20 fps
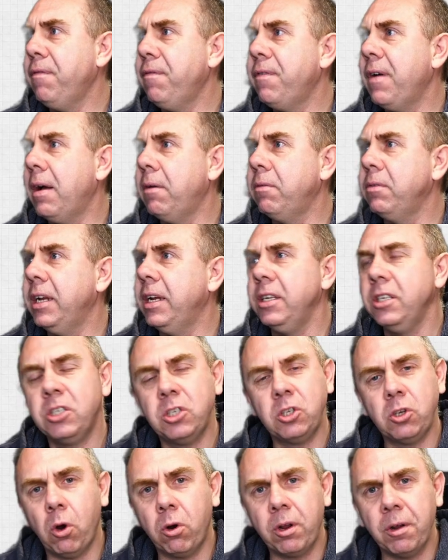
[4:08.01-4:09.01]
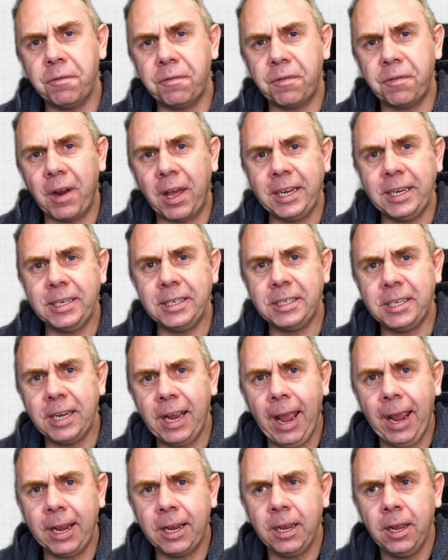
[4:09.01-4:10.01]
found it in stock at Flying
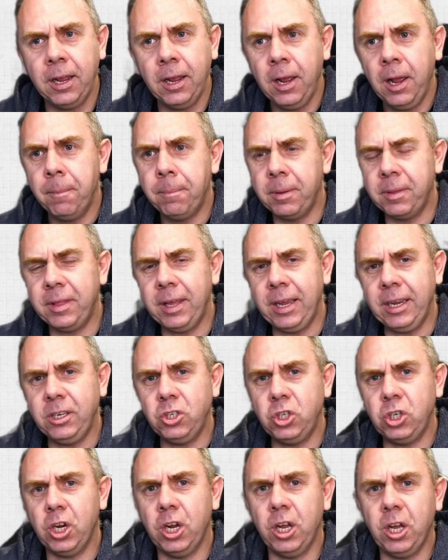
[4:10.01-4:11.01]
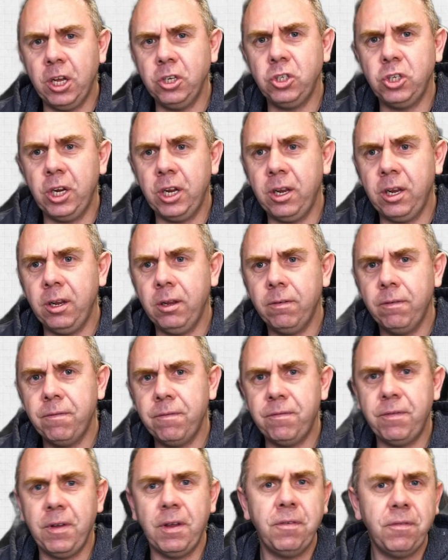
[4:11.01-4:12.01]
Tech, but they're charging
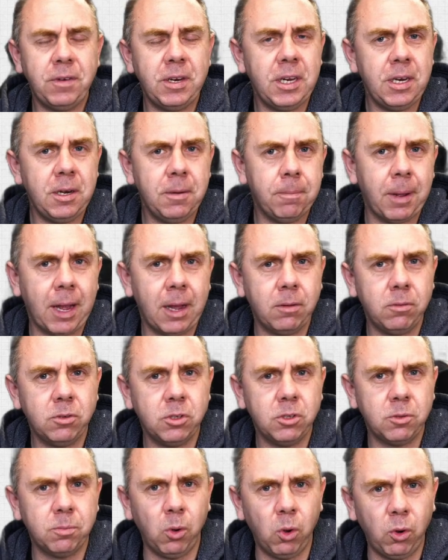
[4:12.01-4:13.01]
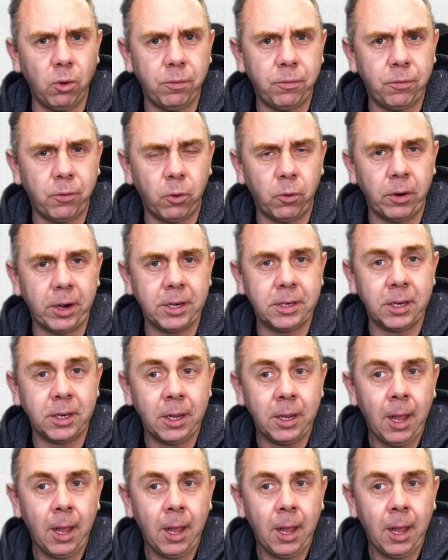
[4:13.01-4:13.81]
£15 more for it.